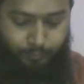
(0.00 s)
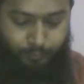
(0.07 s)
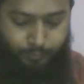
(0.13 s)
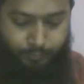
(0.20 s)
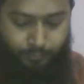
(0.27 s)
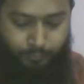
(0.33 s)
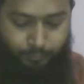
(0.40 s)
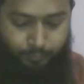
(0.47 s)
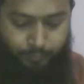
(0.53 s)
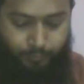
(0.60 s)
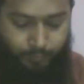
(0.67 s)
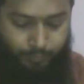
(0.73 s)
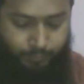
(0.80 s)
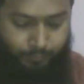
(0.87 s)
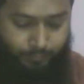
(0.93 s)
research by the
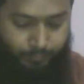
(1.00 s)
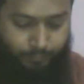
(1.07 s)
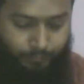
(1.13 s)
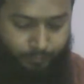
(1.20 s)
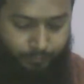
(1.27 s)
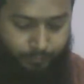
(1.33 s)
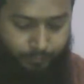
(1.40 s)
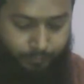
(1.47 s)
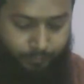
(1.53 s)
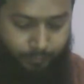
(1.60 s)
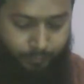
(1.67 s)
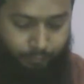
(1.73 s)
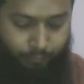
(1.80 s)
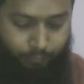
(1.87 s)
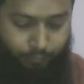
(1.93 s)
scientists, and they
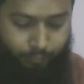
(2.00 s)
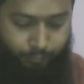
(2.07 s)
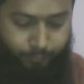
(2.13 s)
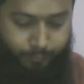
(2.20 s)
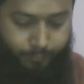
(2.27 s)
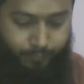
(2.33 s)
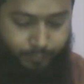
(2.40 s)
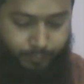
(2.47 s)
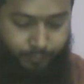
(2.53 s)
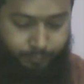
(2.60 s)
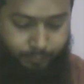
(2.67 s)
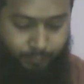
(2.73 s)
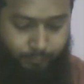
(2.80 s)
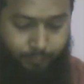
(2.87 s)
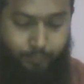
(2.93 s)
carry out repeated
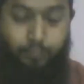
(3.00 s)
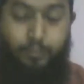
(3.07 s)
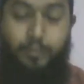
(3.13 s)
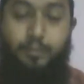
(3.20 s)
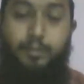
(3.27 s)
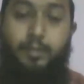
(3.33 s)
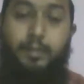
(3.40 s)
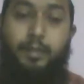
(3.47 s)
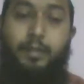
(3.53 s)
experiments. When